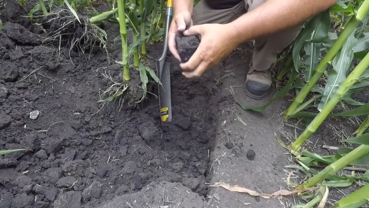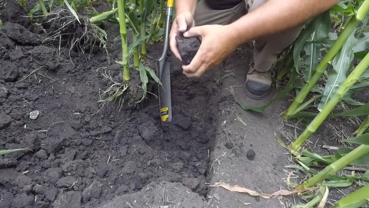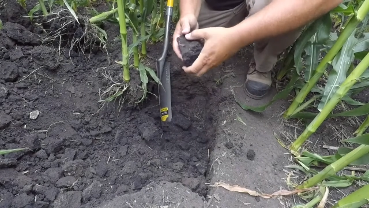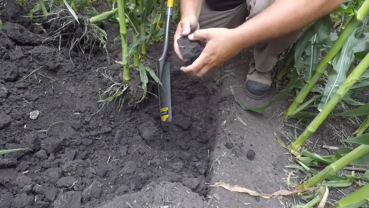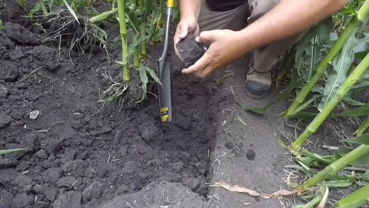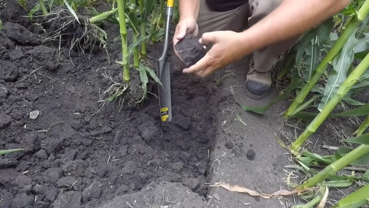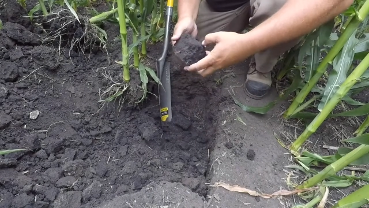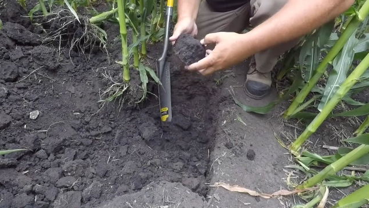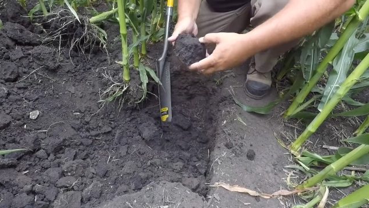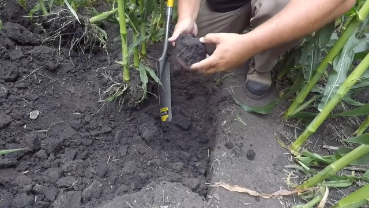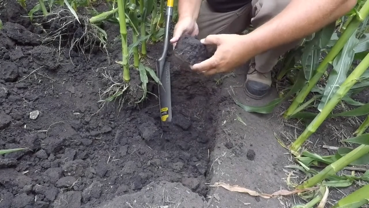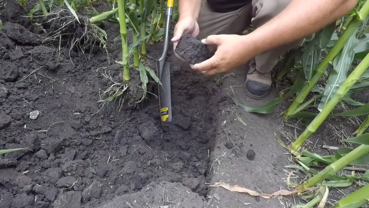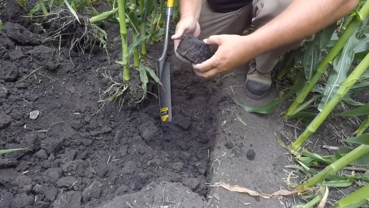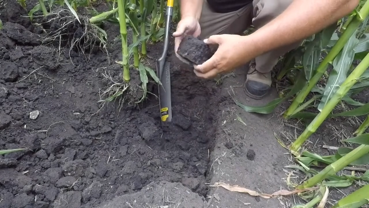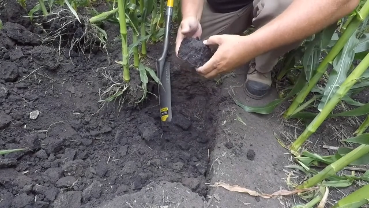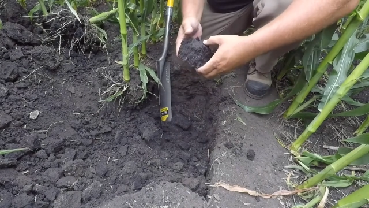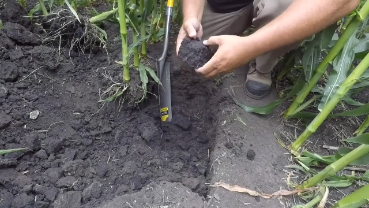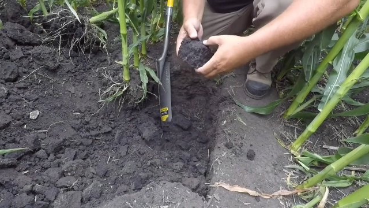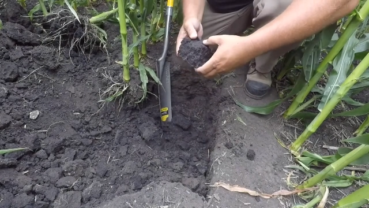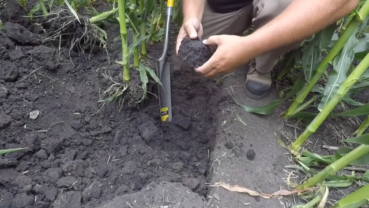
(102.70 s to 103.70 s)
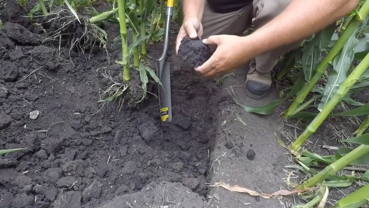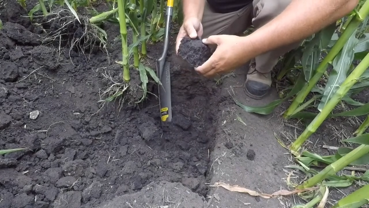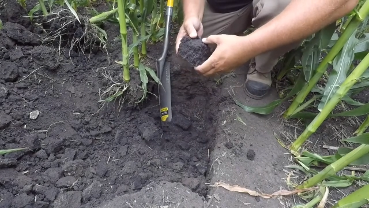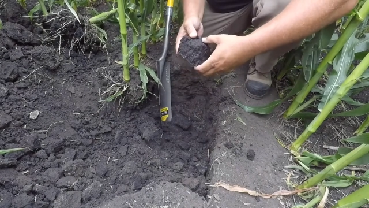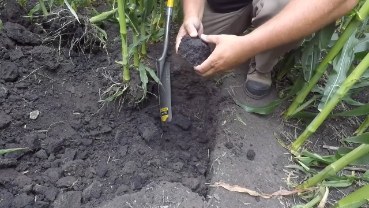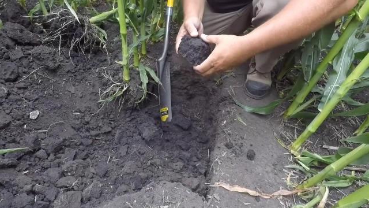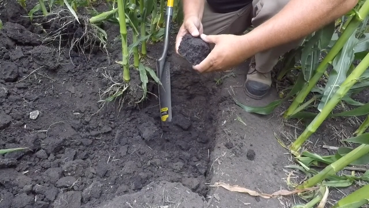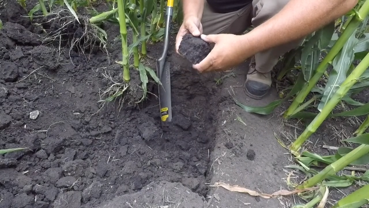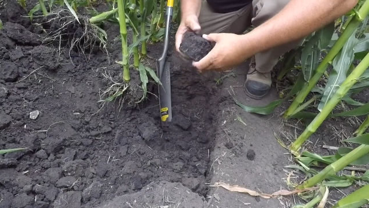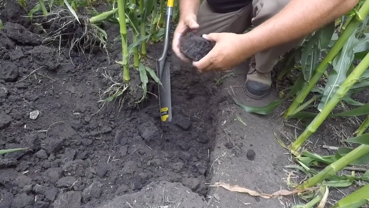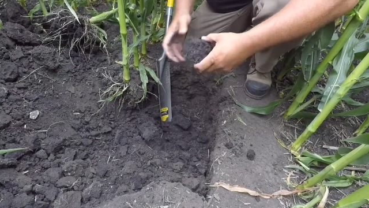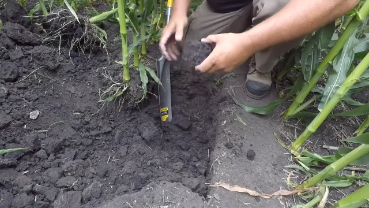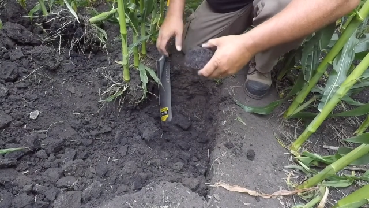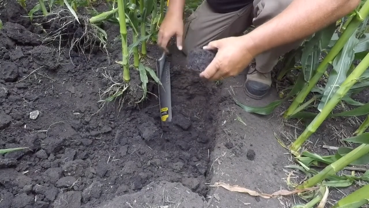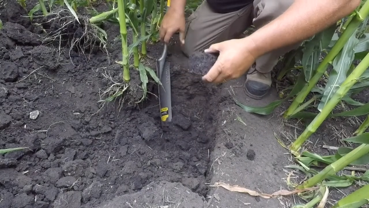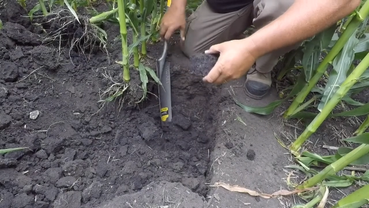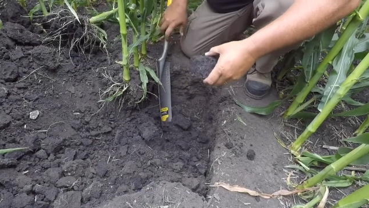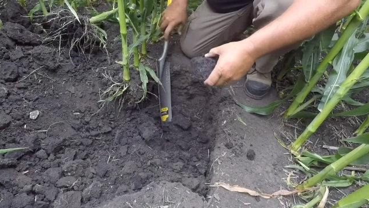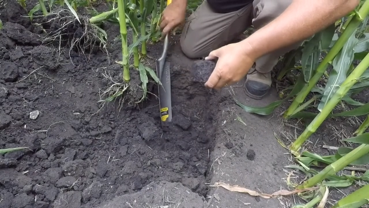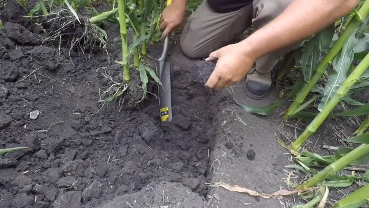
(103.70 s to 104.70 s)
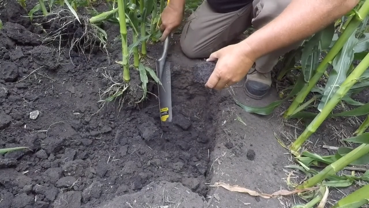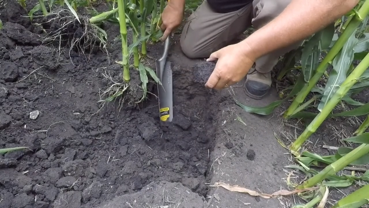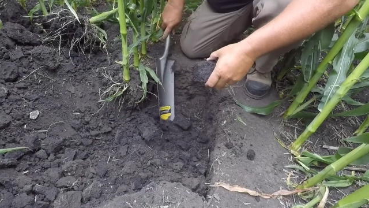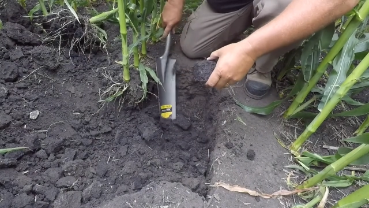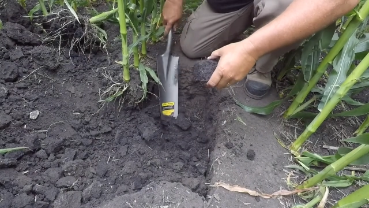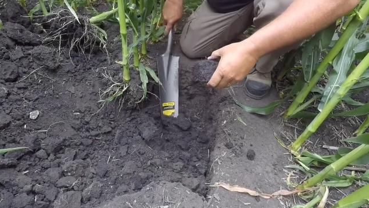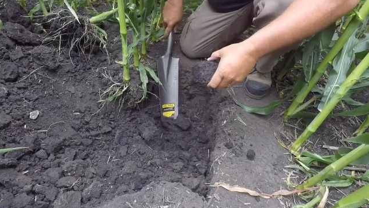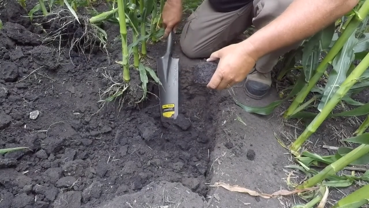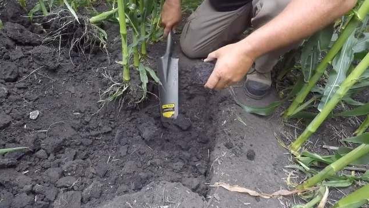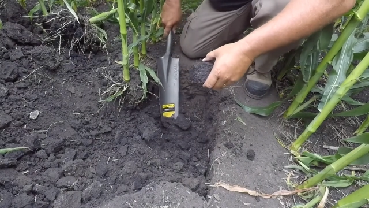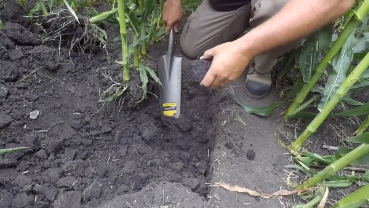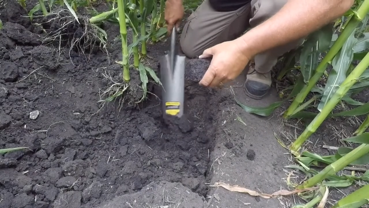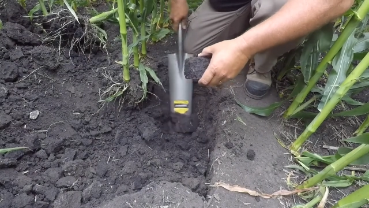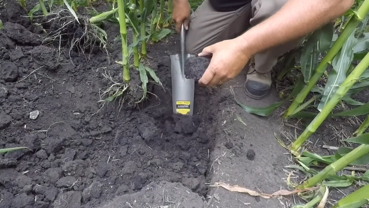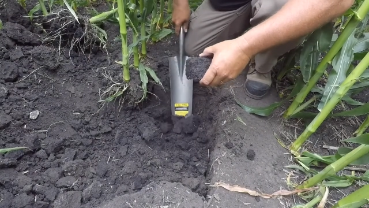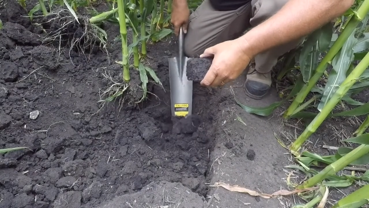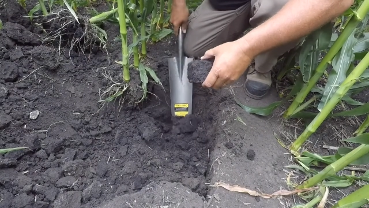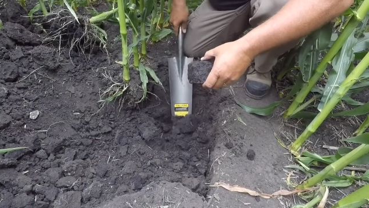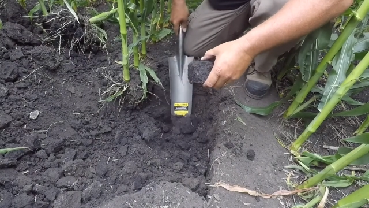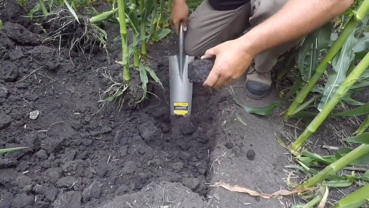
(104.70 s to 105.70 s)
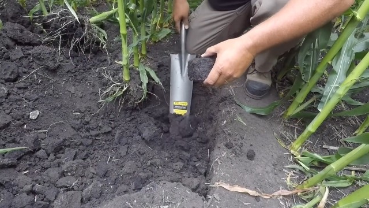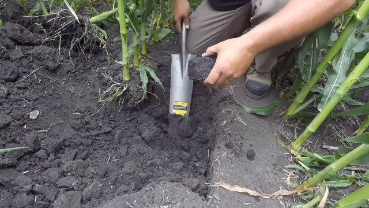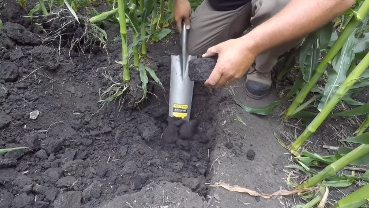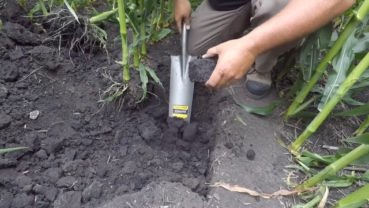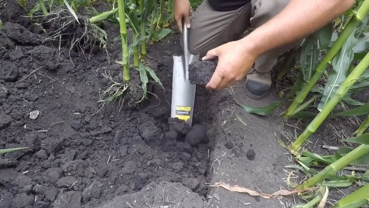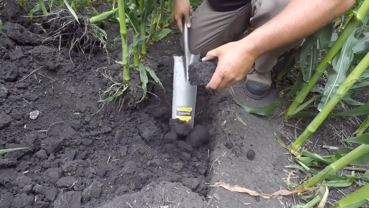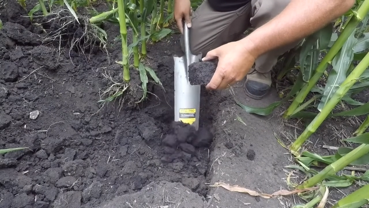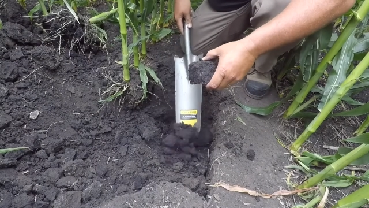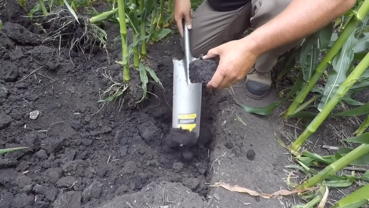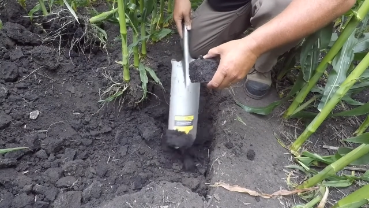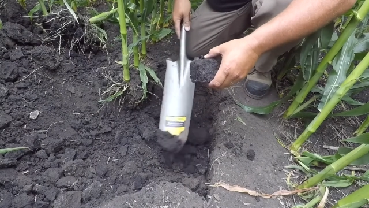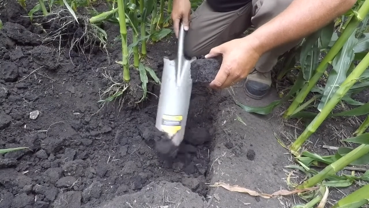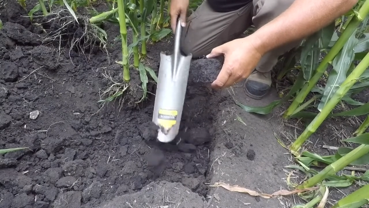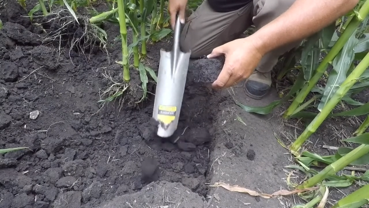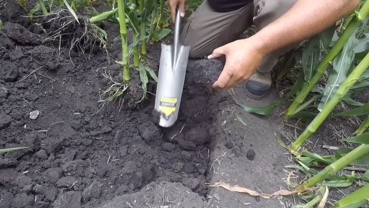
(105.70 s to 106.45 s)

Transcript: No face is visible, so there are no lips to read.